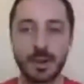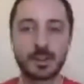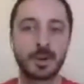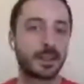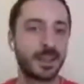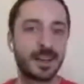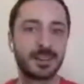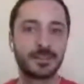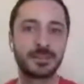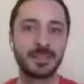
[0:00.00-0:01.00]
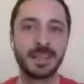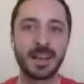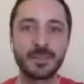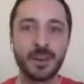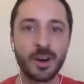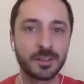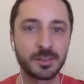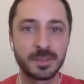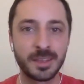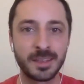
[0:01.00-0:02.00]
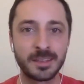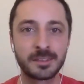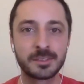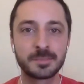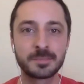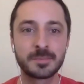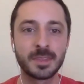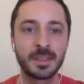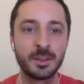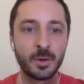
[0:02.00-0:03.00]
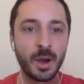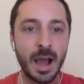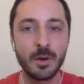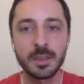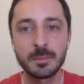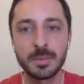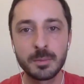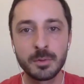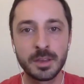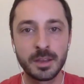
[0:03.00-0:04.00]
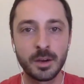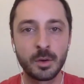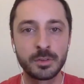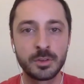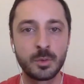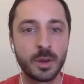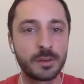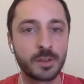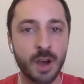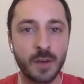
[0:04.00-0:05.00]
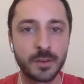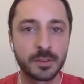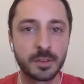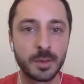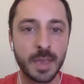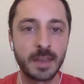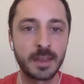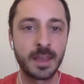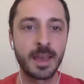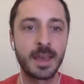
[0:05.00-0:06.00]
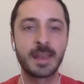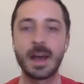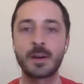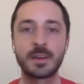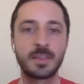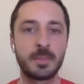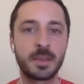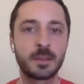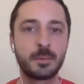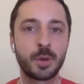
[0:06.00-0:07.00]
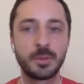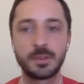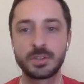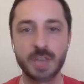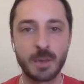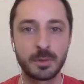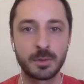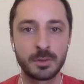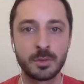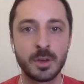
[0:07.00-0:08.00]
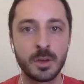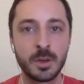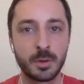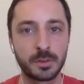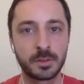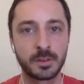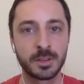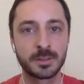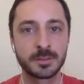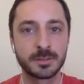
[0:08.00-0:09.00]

talked about a lot of awesome things. How can people get a hold of you? Where's your office located at, and how can they make an appointment to chat with you personally?